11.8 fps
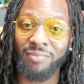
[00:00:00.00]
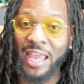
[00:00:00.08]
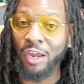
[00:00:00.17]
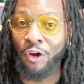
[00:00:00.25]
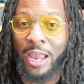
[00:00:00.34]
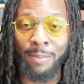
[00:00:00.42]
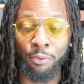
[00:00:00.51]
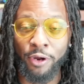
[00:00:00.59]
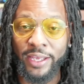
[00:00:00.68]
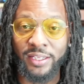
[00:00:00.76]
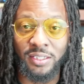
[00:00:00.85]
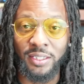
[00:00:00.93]
Like Grant
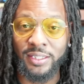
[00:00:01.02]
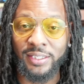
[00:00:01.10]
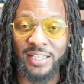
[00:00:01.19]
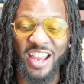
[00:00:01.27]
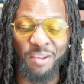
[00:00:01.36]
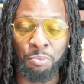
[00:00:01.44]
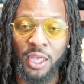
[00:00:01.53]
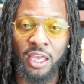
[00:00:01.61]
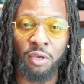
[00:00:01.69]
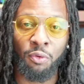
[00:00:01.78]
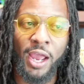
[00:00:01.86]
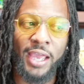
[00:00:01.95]
Brix, the same
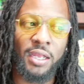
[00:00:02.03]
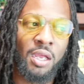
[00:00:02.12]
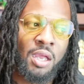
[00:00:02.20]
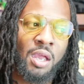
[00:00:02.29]
thing, right?